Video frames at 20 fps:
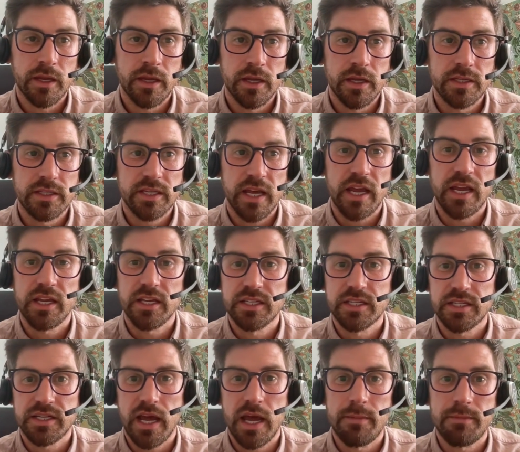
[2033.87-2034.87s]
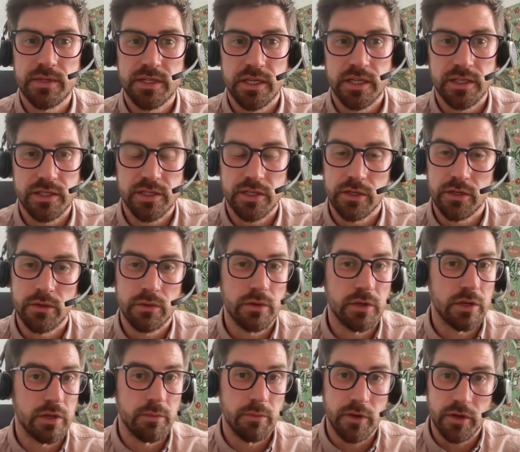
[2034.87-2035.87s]
take steps into
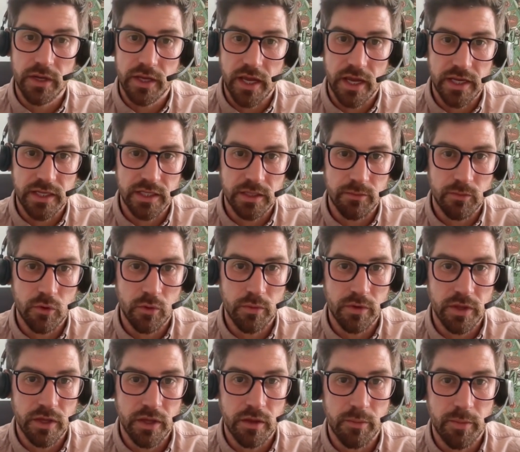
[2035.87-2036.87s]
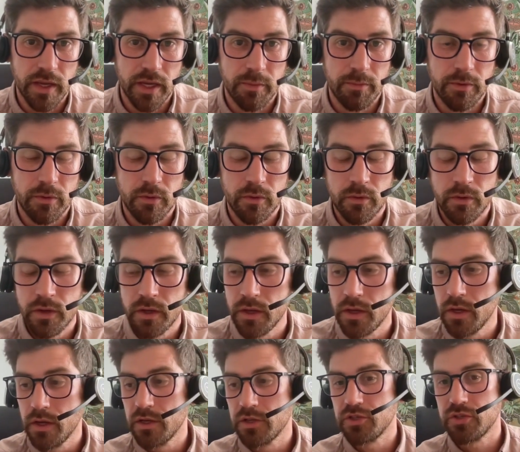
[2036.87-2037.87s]
communicating more with other people,
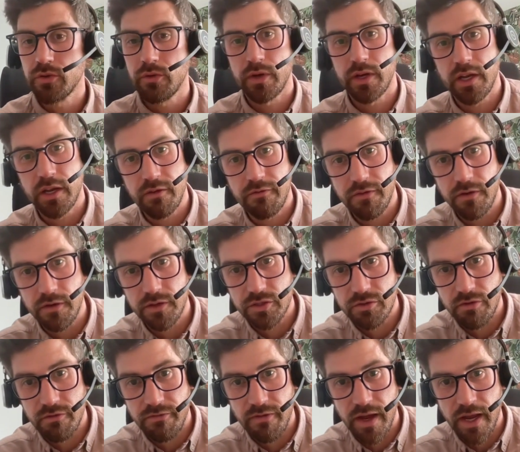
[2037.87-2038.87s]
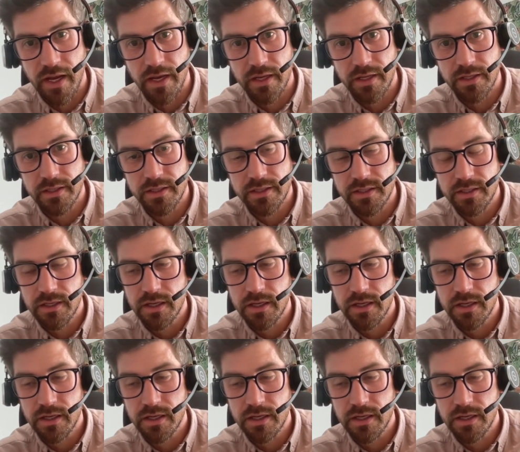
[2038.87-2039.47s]
joining future events,